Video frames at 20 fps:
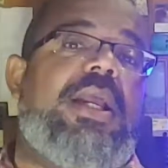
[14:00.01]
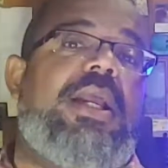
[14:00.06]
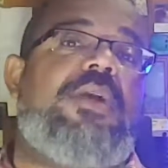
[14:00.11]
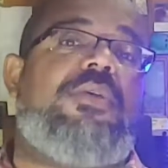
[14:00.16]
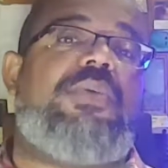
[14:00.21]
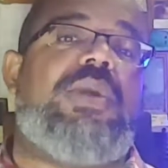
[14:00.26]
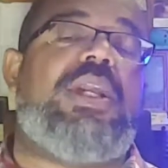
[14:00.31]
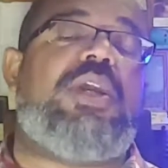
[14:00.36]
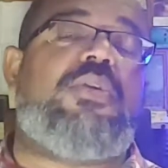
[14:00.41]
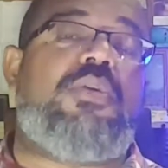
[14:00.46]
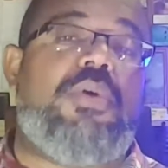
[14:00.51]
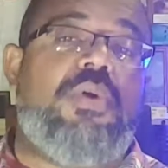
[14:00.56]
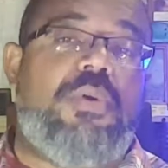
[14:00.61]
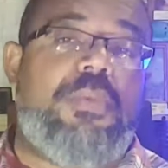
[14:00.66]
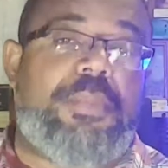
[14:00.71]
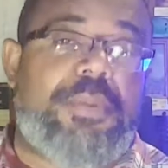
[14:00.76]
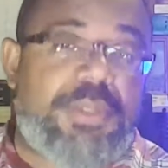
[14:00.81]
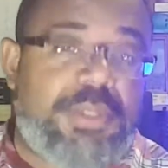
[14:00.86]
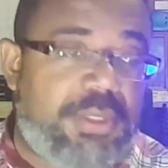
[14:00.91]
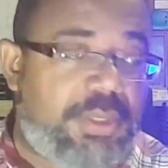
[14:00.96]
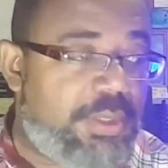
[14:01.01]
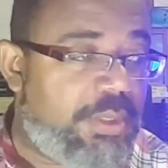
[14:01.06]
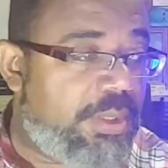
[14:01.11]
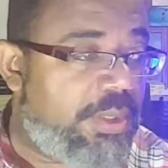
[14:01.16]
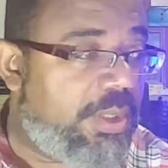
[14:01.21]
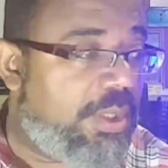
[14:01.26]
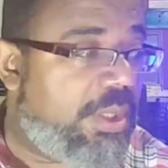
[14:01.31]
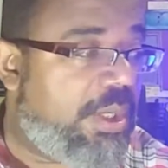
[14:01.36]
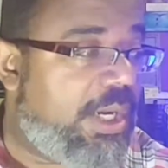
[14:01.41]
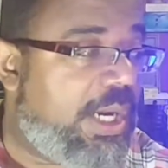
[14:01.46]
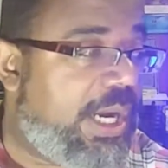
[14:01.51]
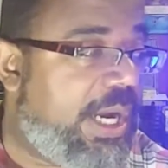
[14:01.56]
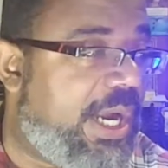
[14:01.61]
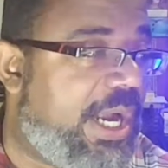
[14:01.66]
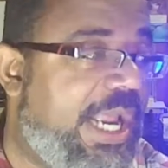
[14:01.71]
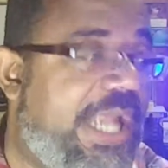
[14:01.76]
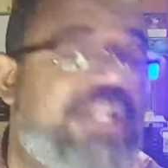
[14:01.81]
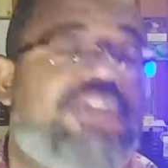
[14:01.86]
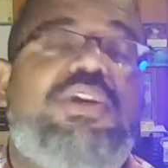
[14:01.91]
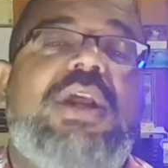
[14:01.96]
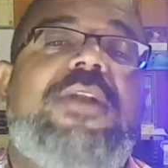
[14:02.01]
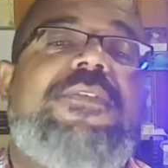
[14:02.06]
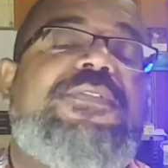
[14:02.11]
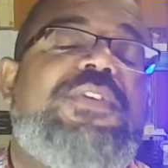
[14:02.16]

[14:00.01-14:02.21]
regroup, and try to